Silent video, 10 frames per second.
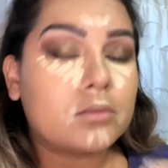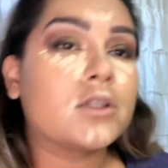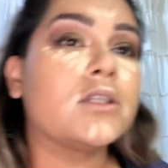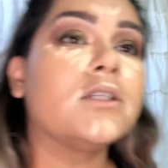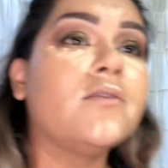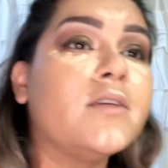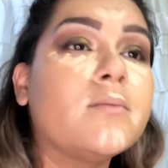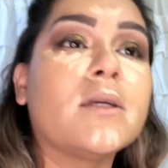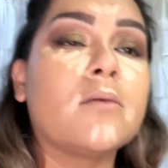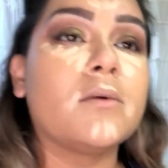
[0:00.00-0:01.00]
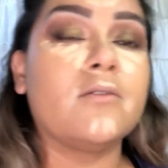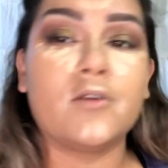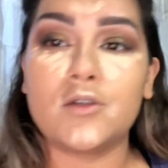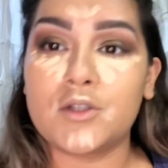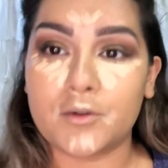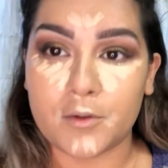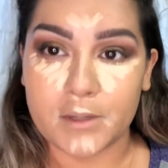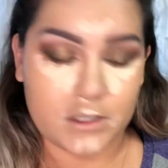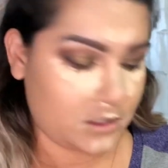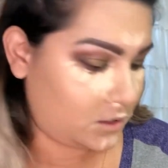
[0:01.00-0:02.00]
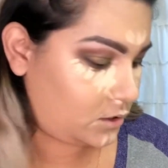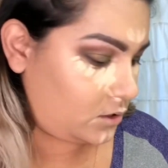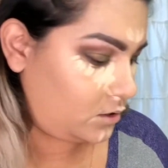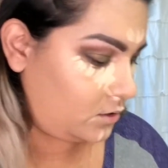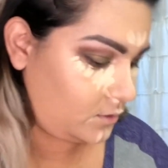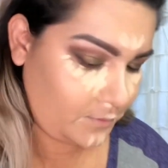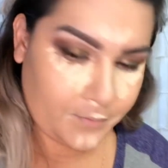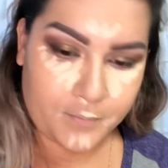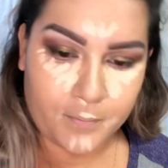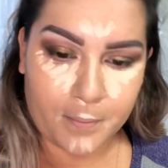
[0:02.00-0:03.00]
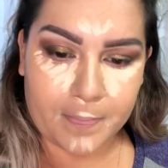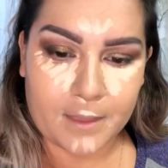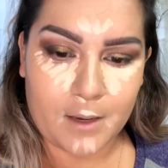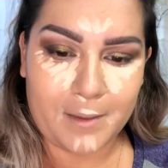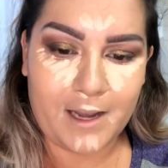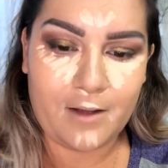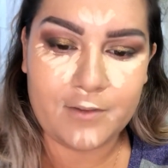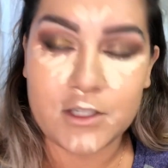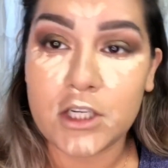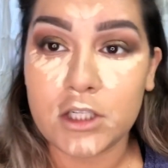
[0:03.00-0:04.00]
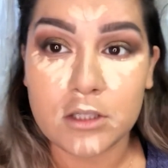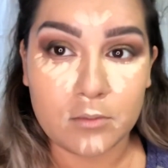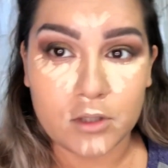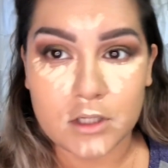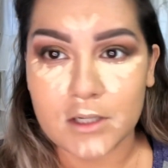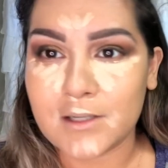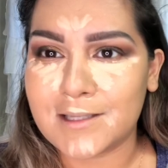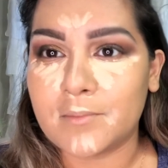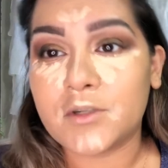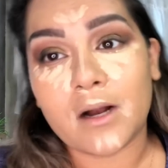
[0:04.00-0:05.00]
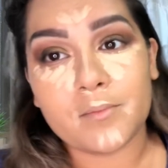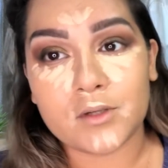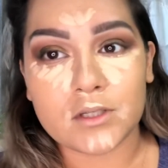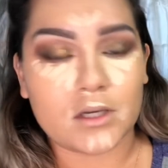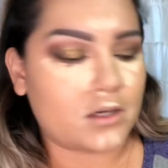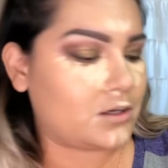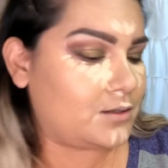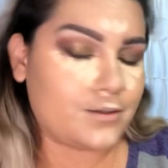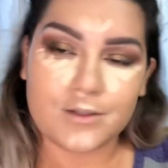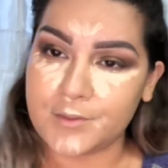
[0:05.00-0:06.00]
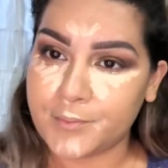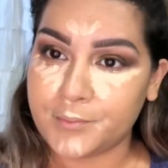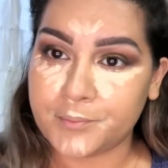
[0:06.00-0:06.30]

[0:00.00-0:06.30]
This stuff is making me feel so romantic. I might have to change the music to some trap music, because